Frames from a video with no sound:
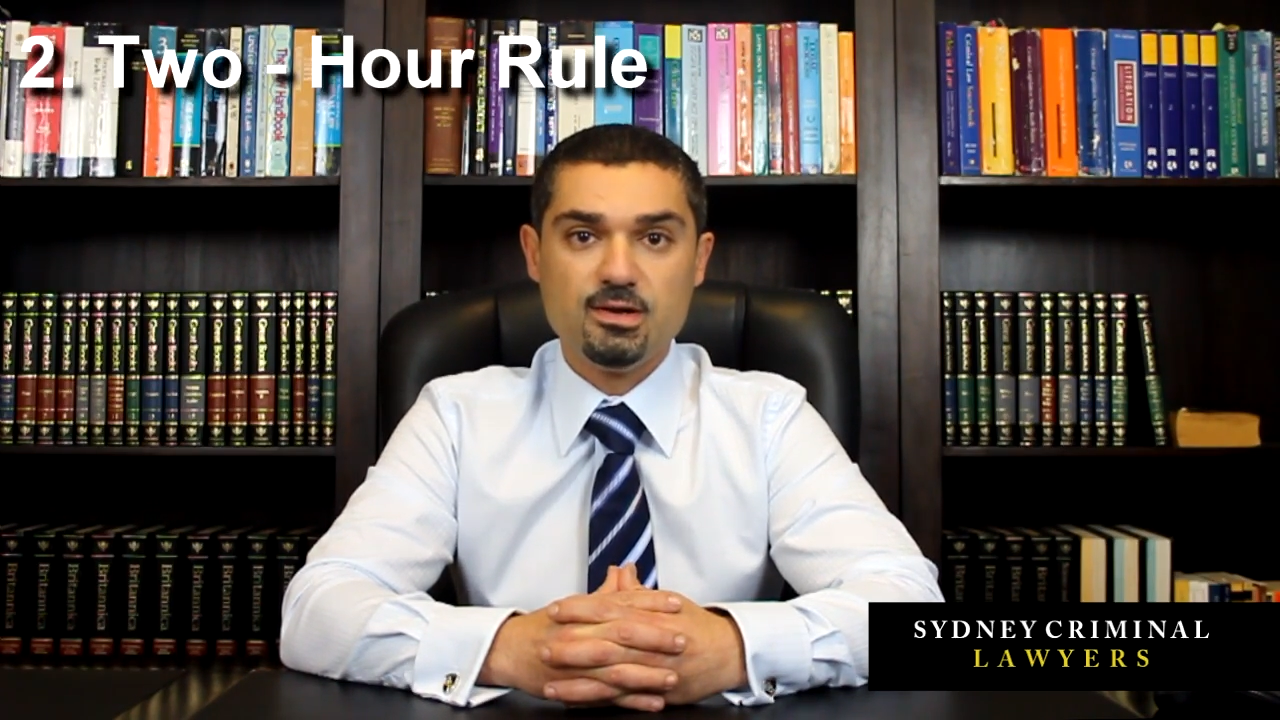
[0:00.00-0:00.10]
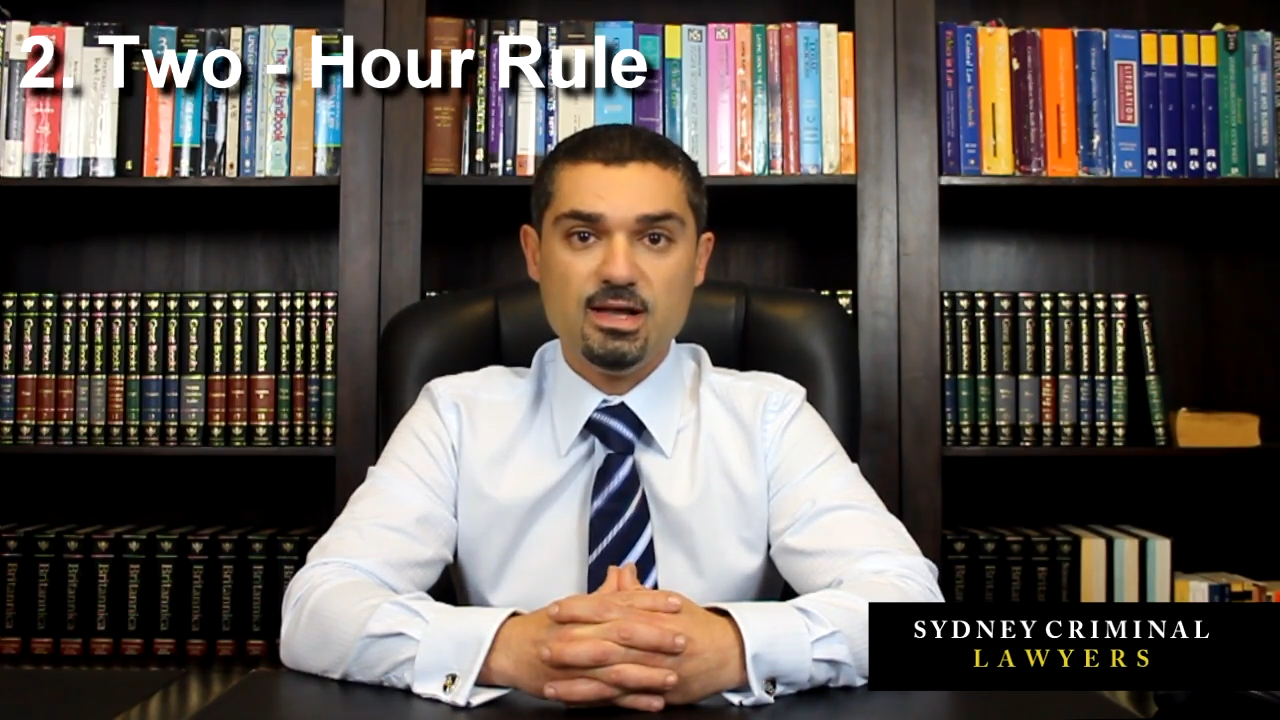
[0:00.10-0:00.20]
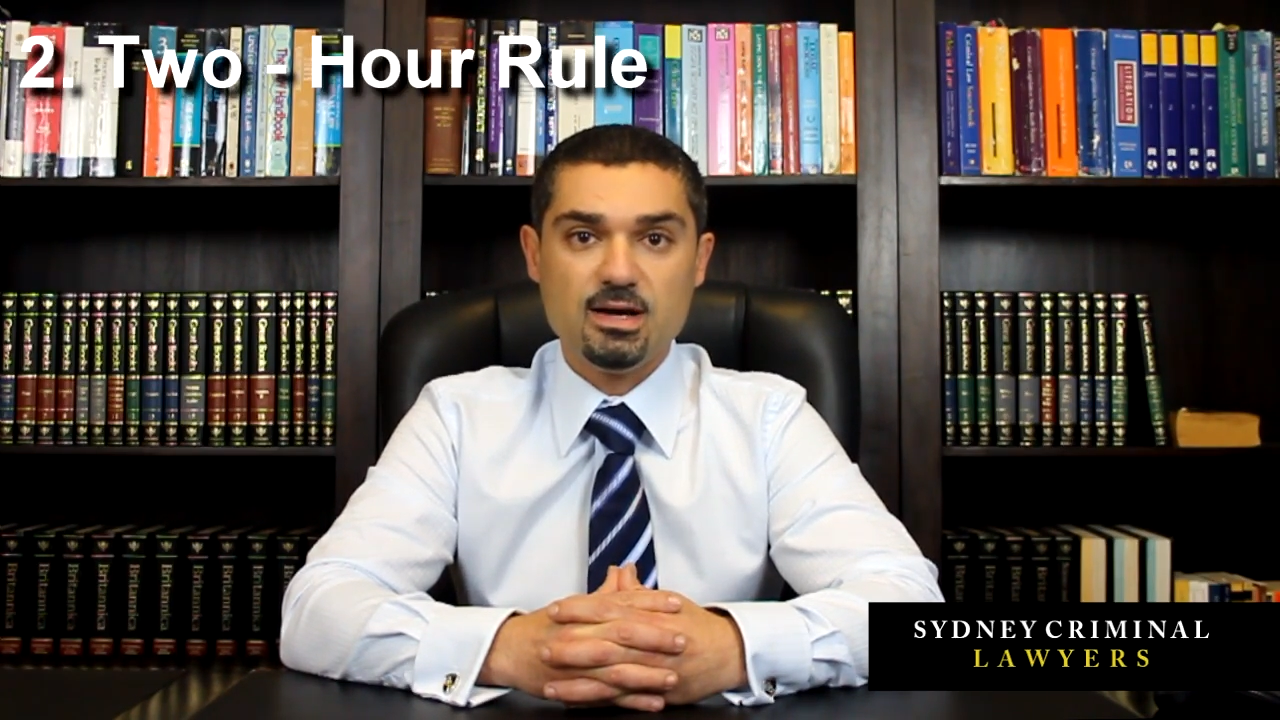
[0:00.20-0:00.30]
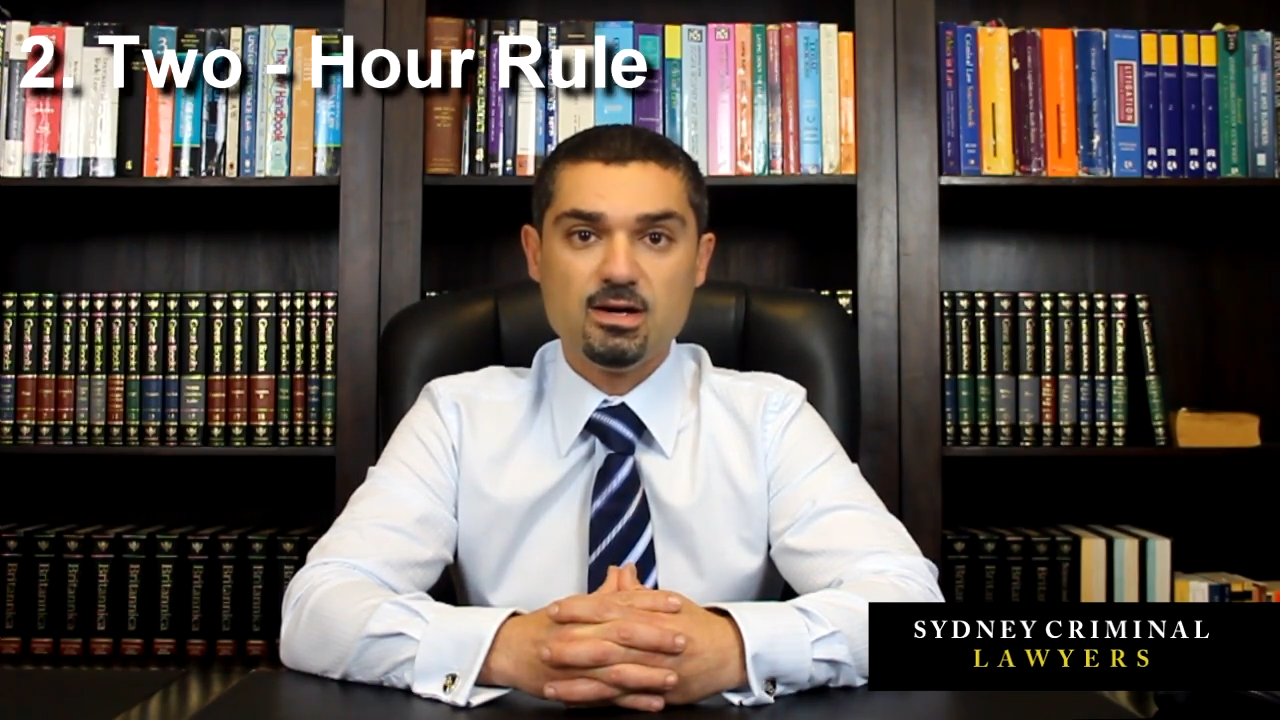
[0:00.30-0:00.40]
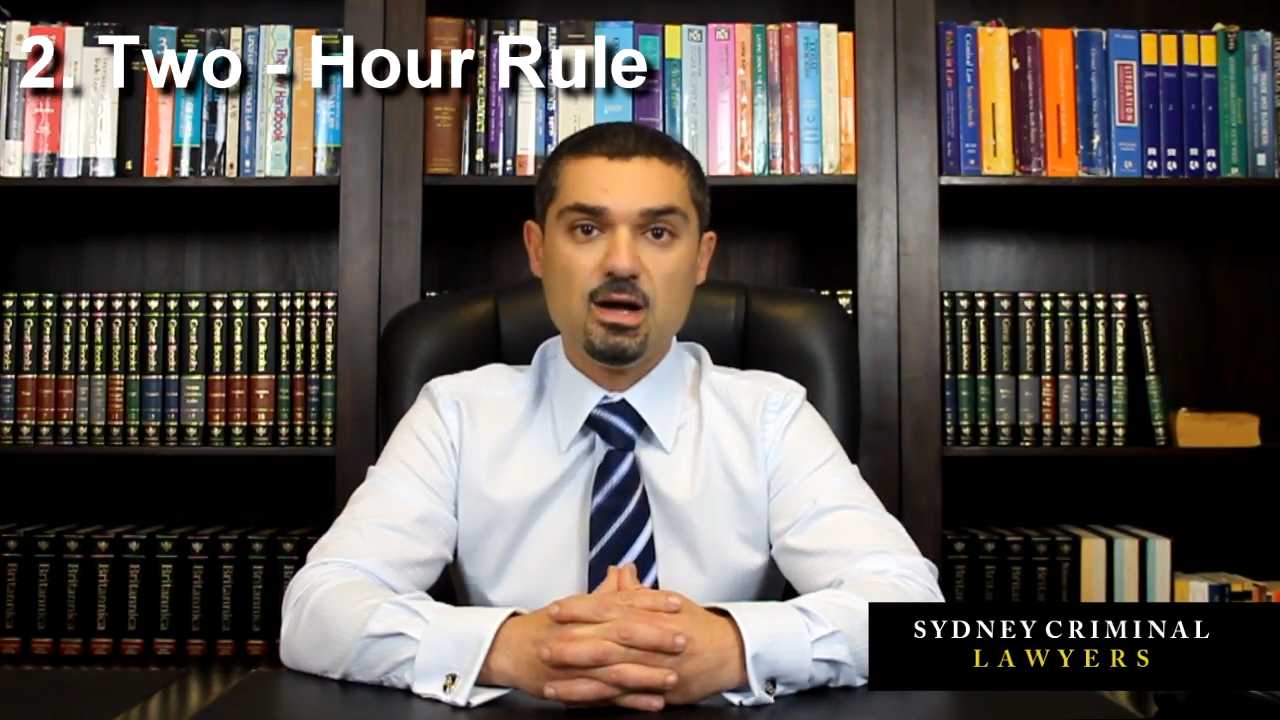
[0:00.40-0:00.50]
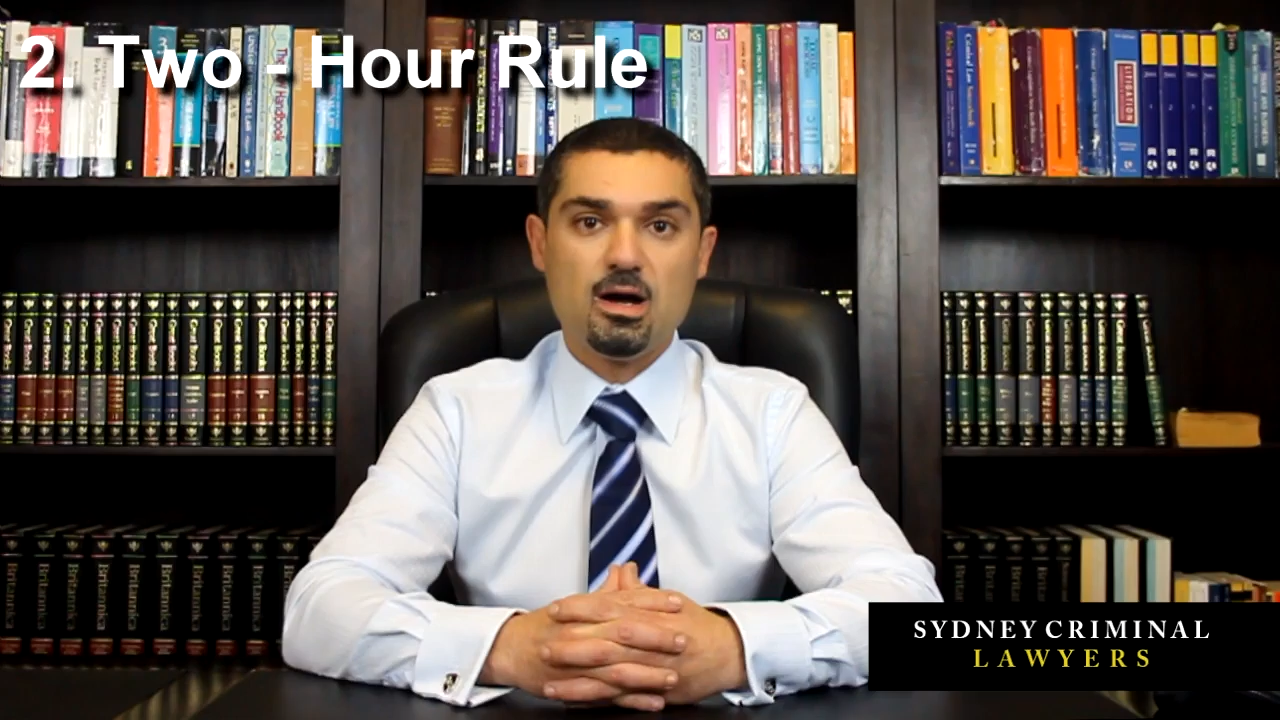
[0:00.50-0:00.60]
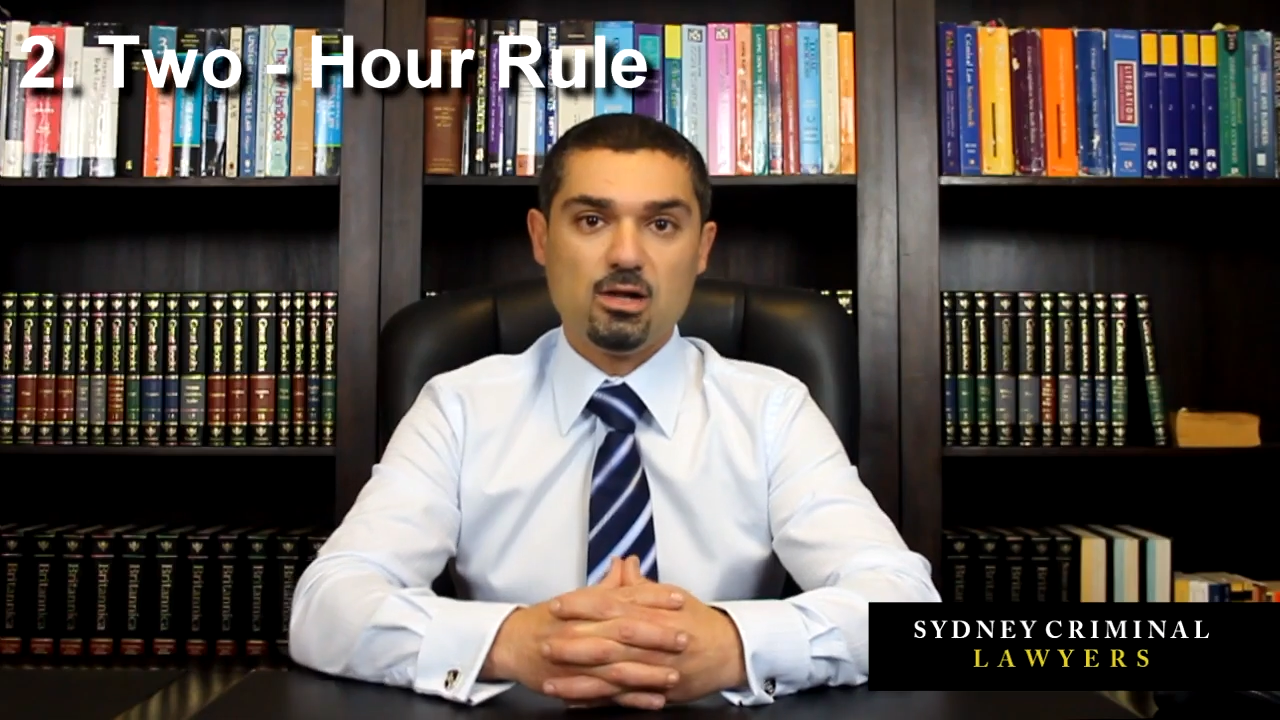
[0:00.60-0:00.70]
Now,